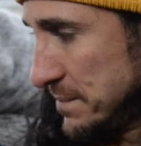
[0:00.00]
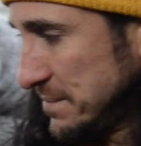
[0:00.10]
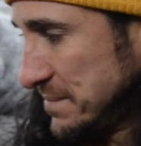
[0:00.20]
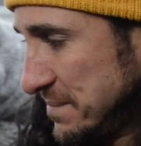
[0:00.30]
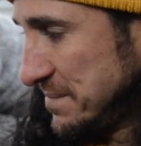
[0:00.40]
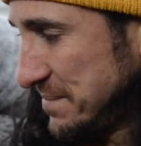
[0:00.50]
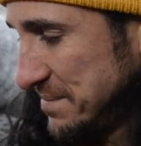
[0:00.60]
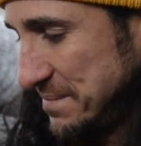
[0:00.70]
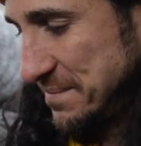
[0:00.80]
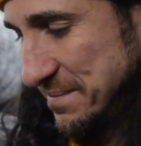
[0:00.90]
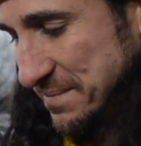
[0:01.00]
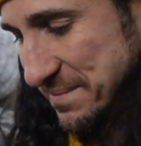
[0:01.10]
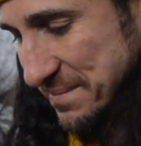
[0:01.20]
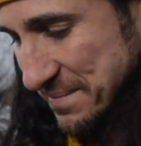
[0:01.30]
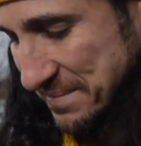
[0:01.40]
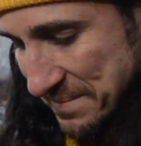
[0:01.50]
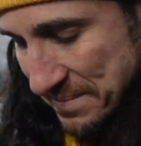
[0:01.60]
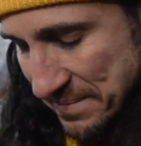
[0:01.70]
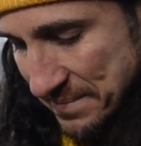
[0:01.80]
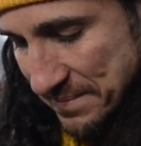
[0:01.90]

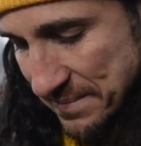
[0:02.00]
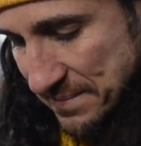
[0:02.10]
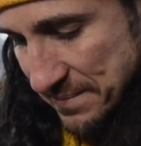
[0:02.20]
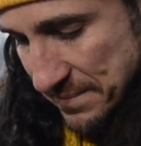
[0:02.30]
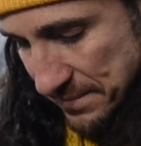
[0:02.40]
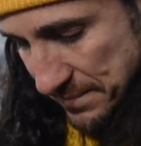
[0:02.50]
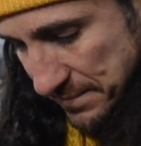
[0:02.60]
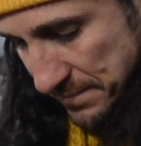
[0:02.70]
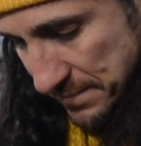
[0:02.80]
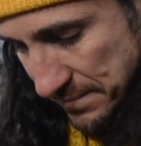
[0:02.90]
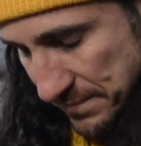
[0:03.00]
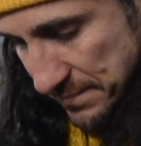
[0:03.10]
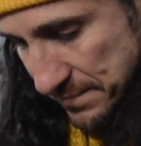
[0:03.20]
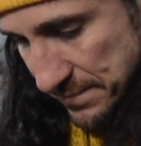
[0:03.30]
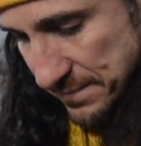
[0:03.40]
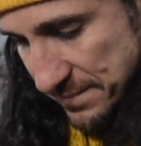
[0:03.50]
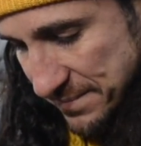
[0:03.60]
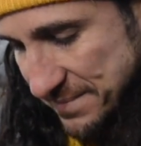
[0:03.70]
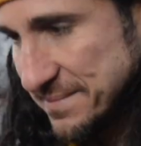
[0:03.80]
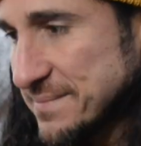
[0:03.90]

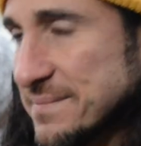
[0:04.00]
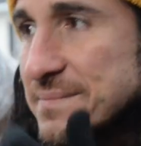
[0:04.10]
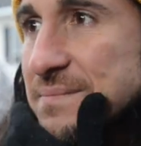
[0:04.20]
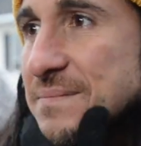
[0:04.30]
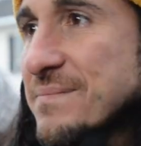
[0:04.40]
This person isn't speaking.